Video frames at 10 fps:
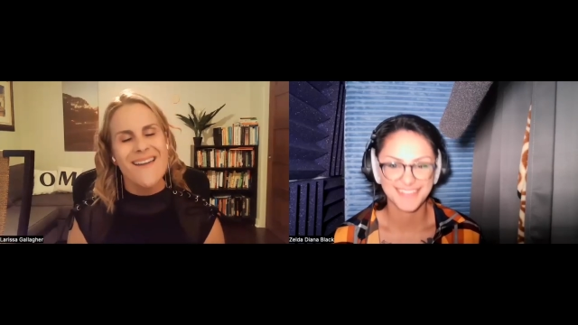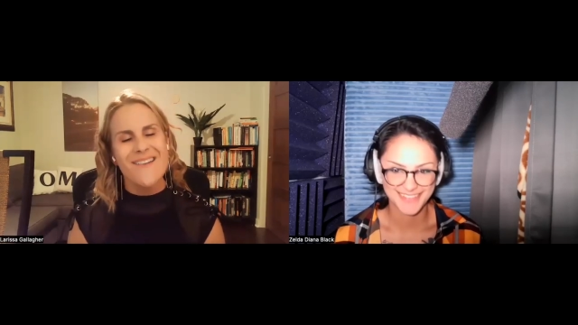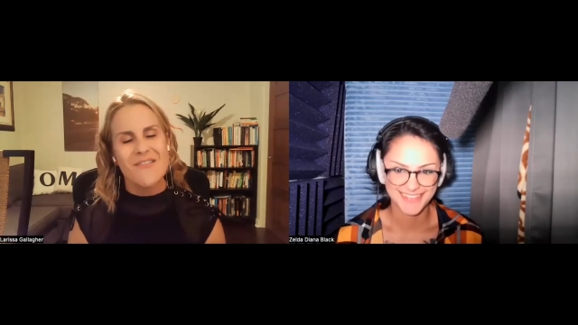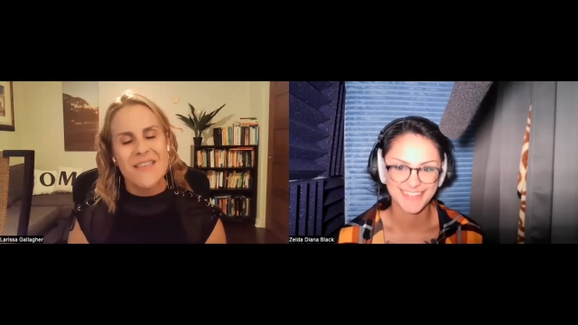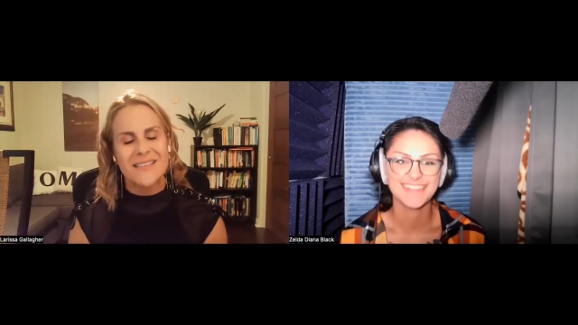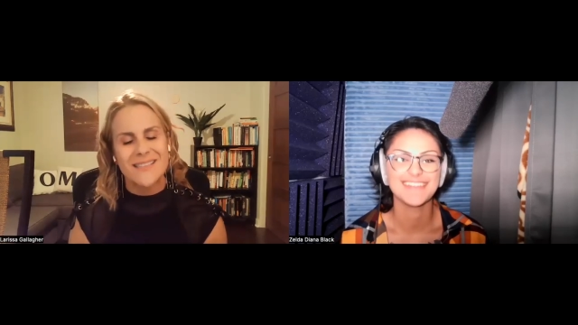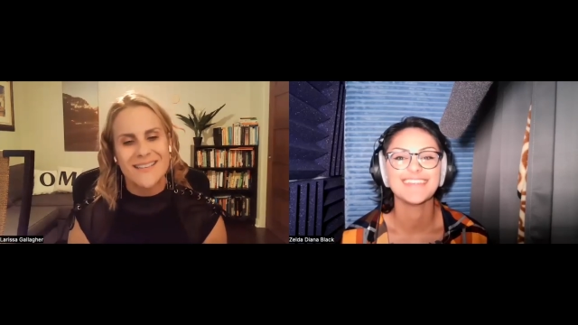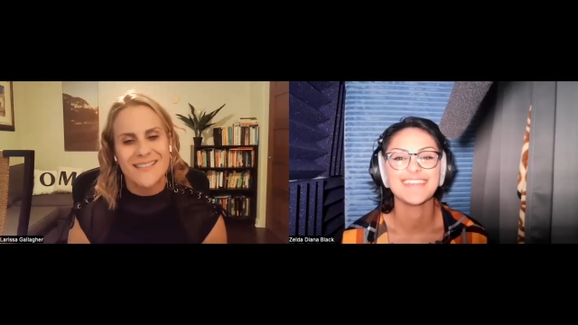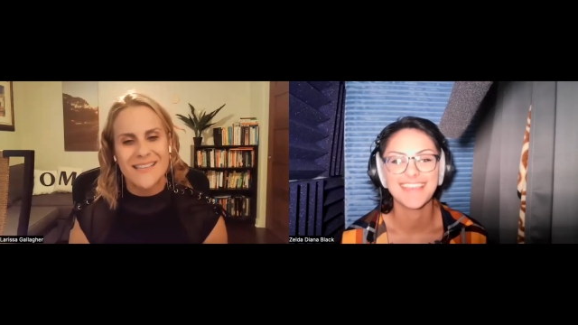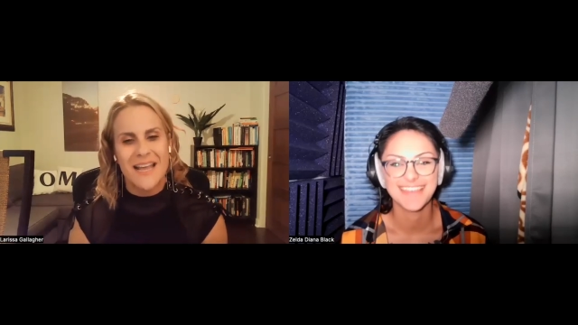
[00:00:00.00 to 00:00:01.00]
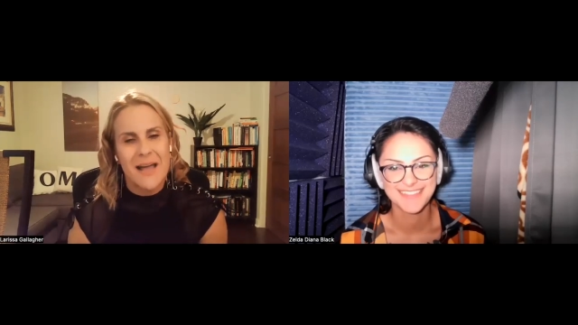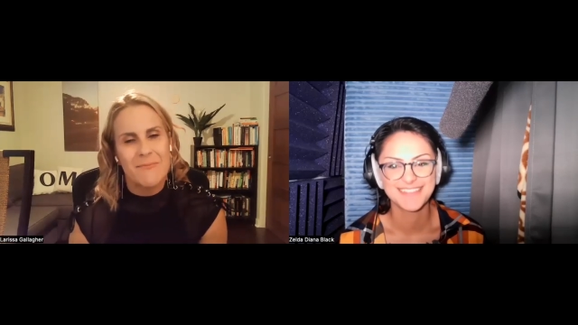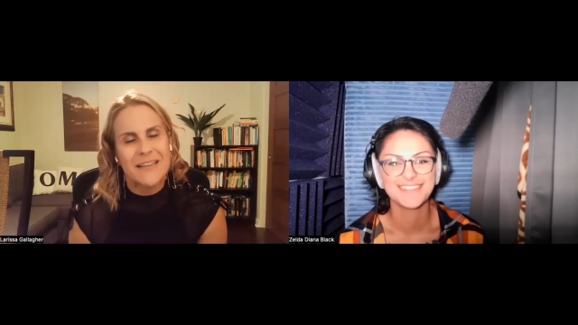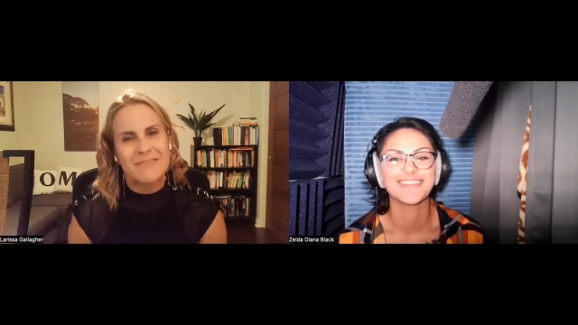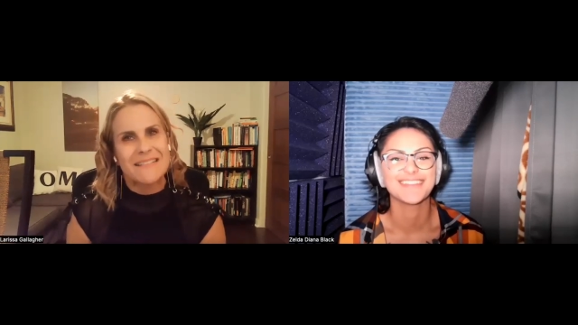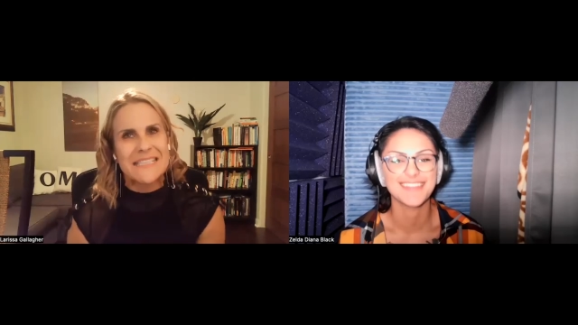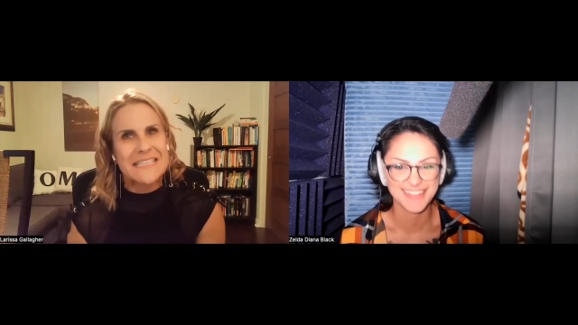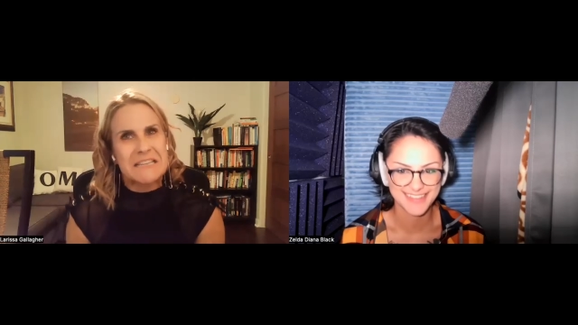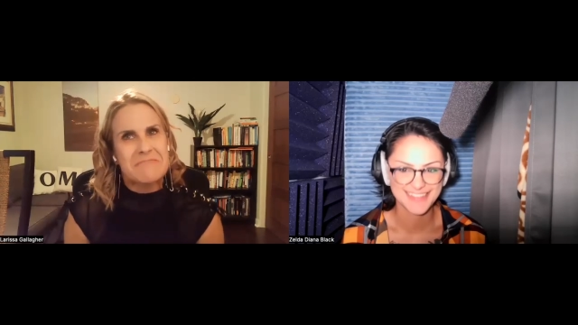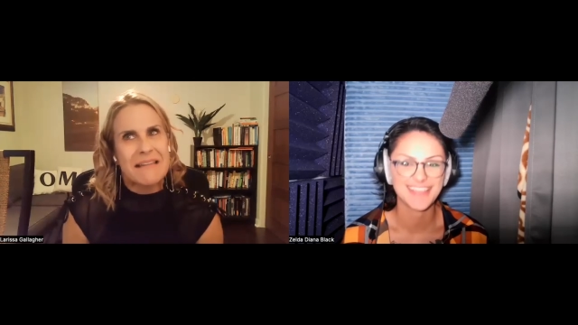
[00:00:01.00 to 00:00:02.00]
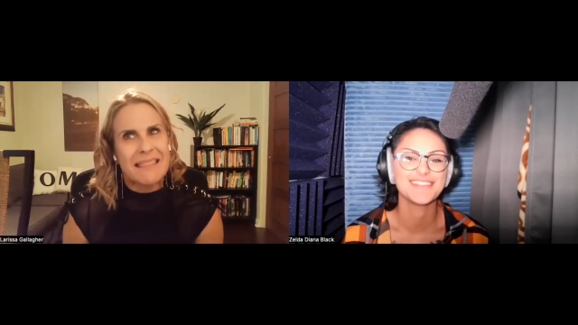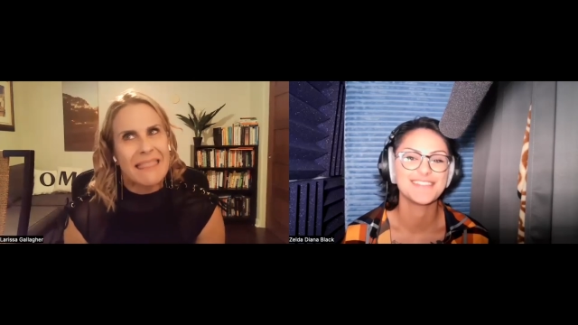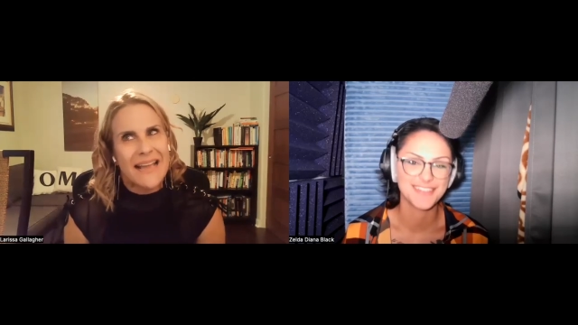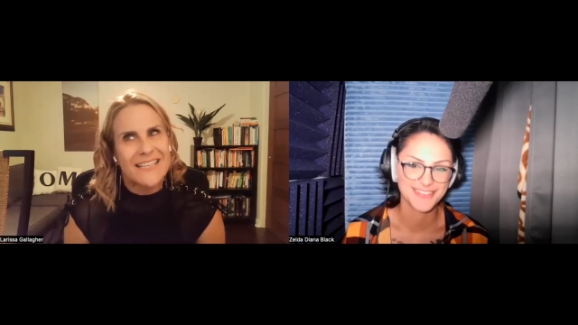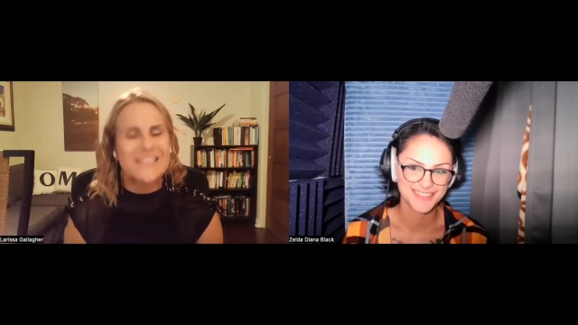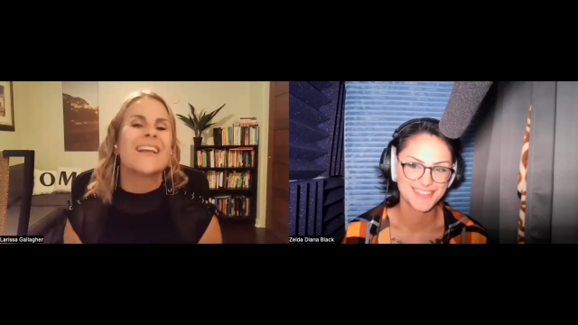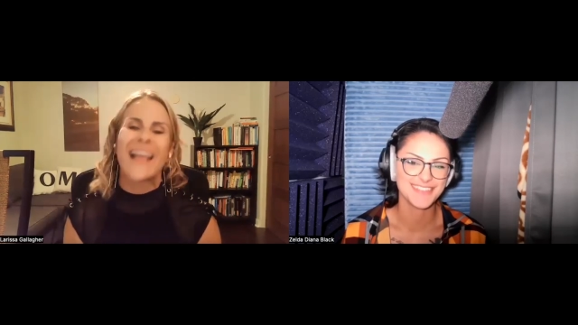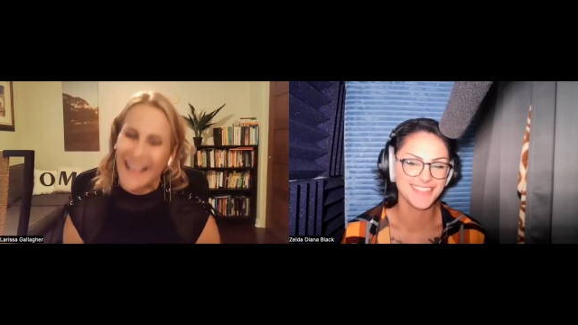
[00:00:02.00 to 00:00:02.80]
Speaker 1: oh, that's yes, you get the inside jokes.